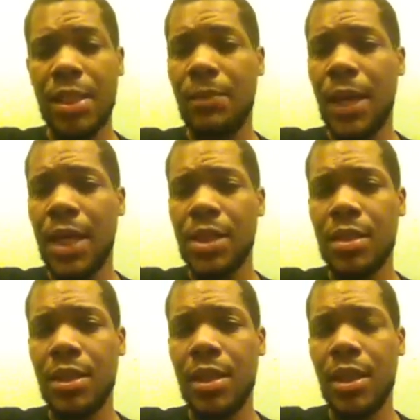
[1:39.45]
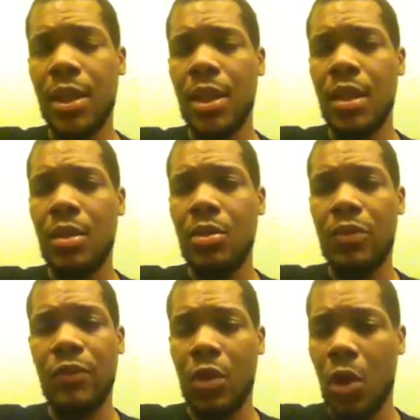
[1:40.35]
He patiently
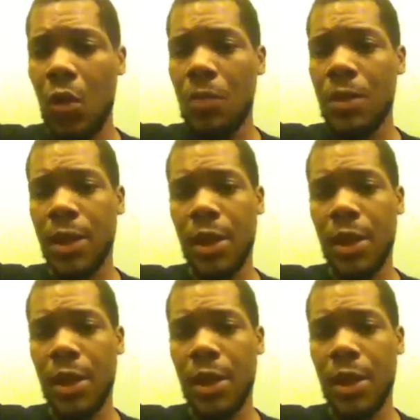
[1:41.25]
looks for an opening.